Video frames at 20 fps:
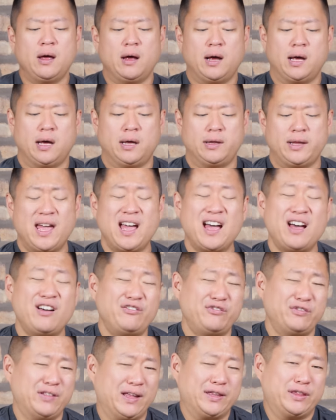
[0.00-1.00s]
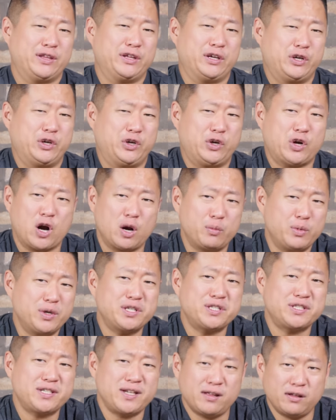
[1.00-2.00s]
Uh, they have like the
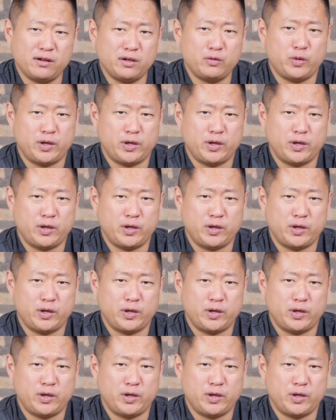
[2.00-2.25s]
garbage salad,